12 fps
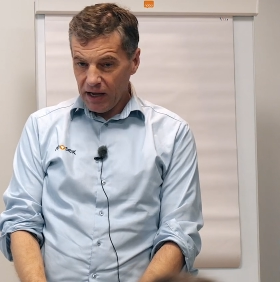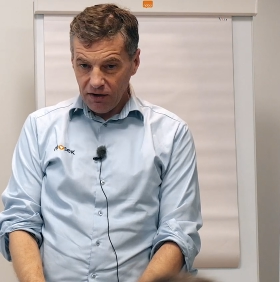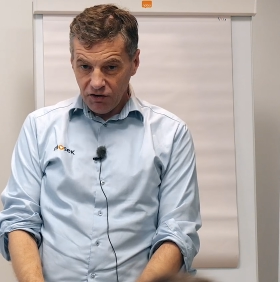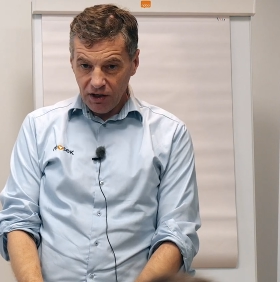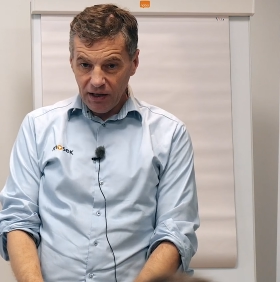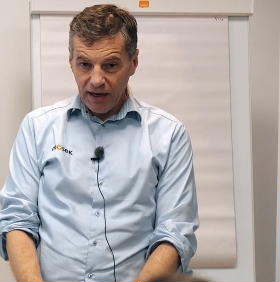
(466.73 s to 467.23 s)

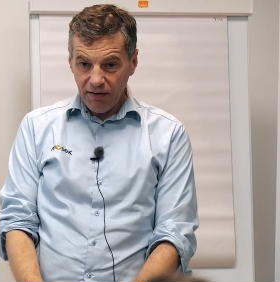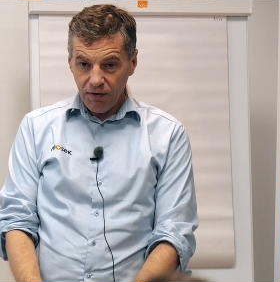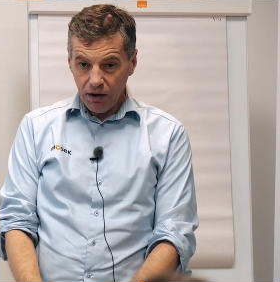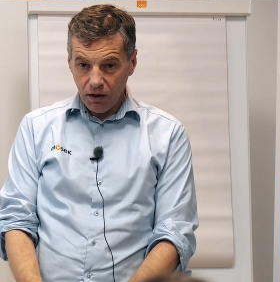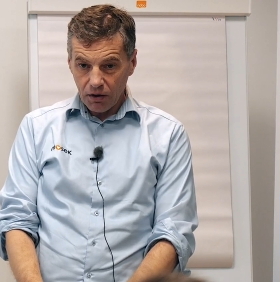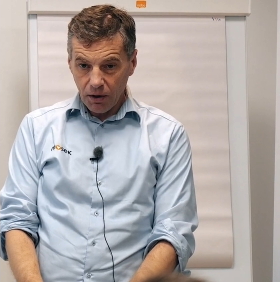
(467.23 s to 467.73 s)
engine
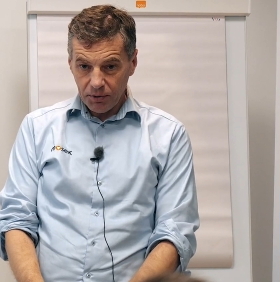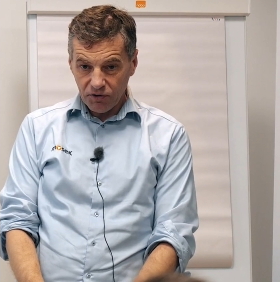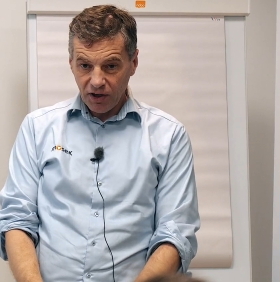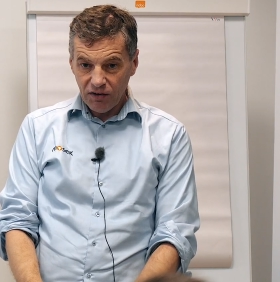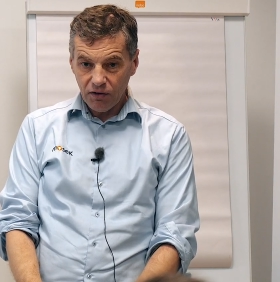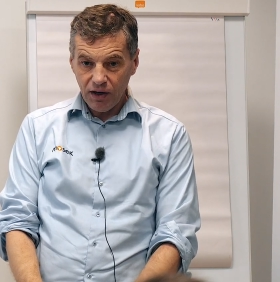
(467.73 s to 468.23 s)
level or
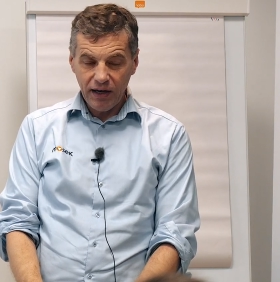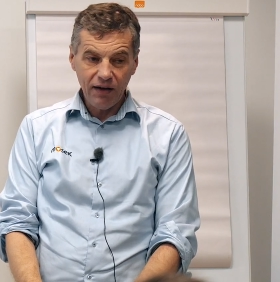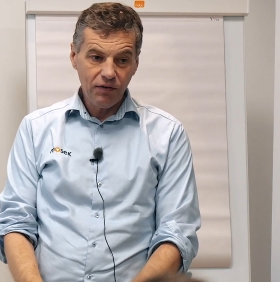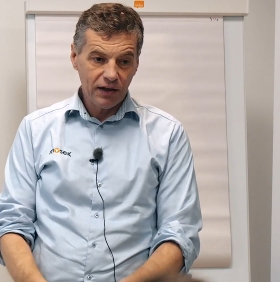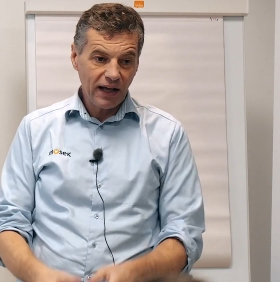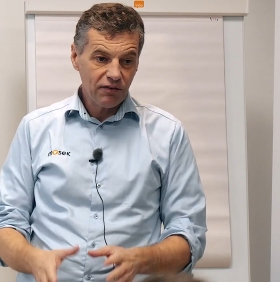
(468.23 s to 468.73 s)
computational
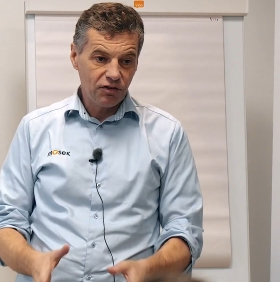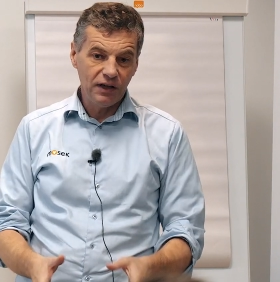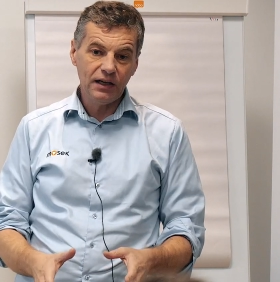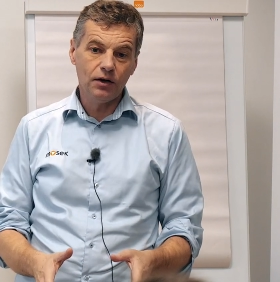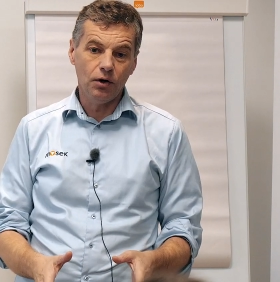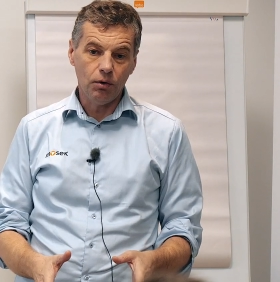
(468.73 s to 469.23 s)
level, that's
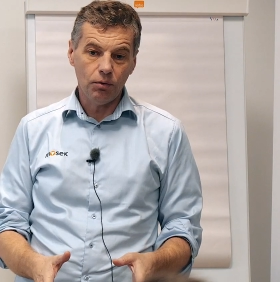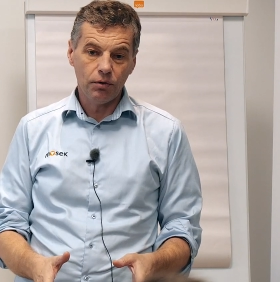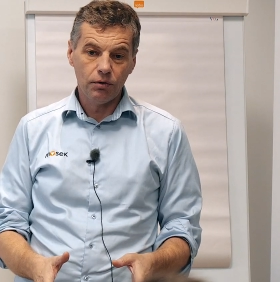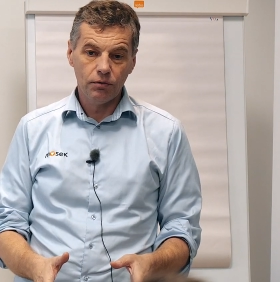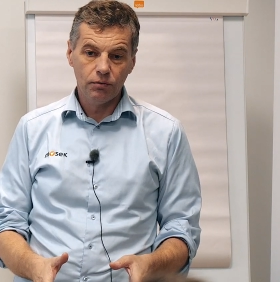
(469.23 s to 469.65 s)
C code